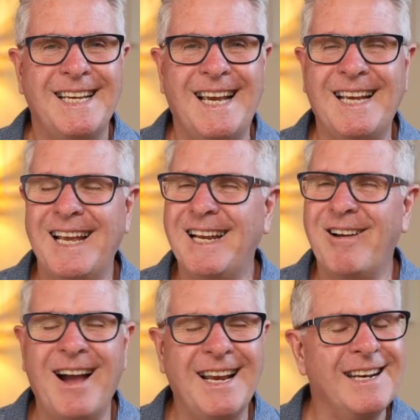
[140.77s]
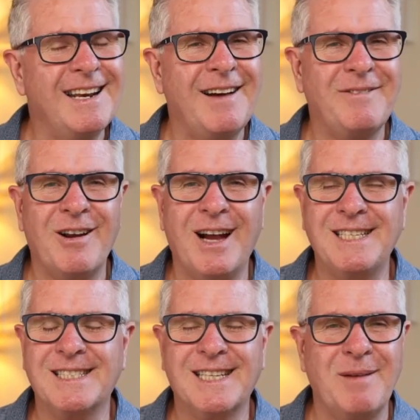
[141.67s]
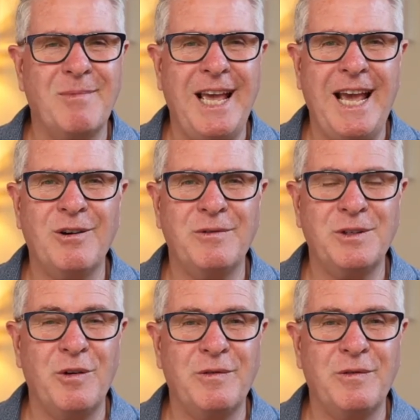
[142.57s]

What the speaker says: And I love it. I just take my hat off to you.